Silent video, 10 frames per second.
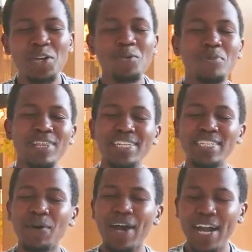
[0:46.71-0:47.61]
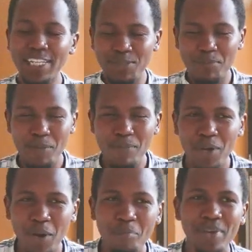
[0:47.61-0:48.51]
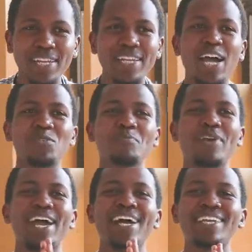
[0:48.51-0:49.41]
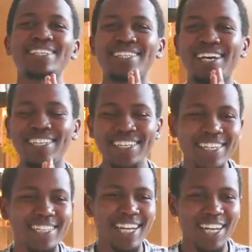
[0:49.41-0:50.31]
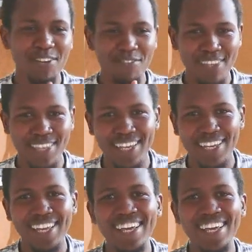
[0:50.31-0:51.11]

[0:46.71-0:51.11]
We pray that our hearts may be open and we may understand each and everything.